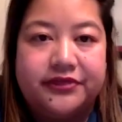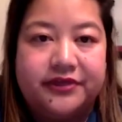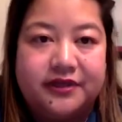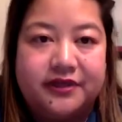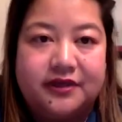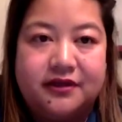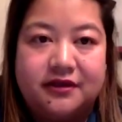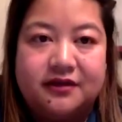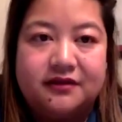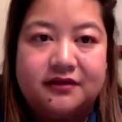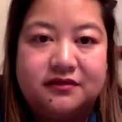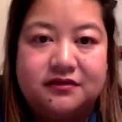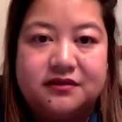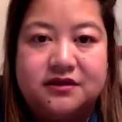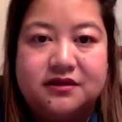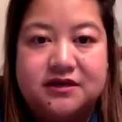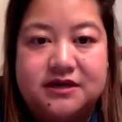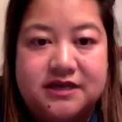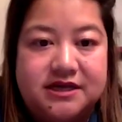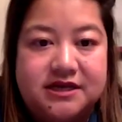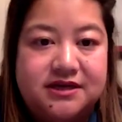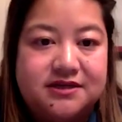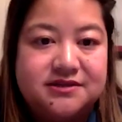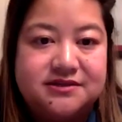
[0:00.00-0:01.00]
the
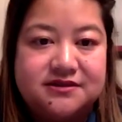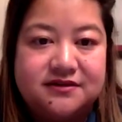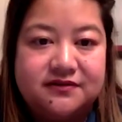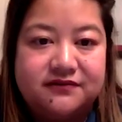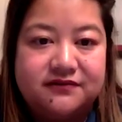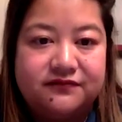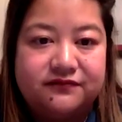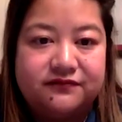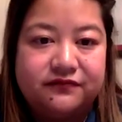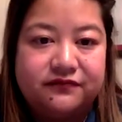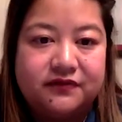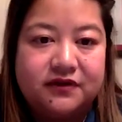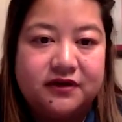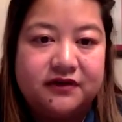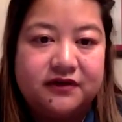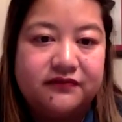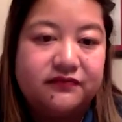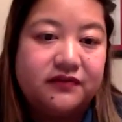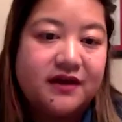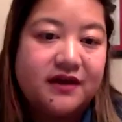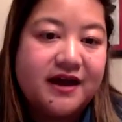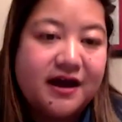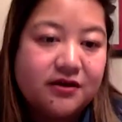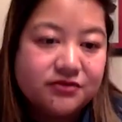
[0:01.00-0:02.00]
needs of
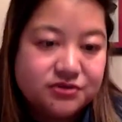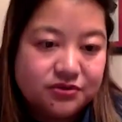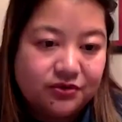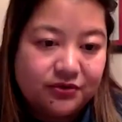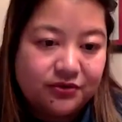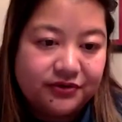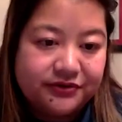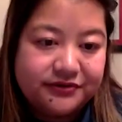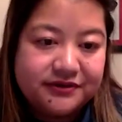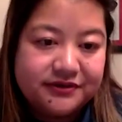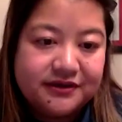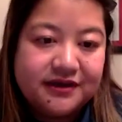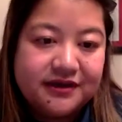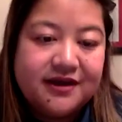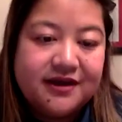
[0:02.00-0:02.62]
the household.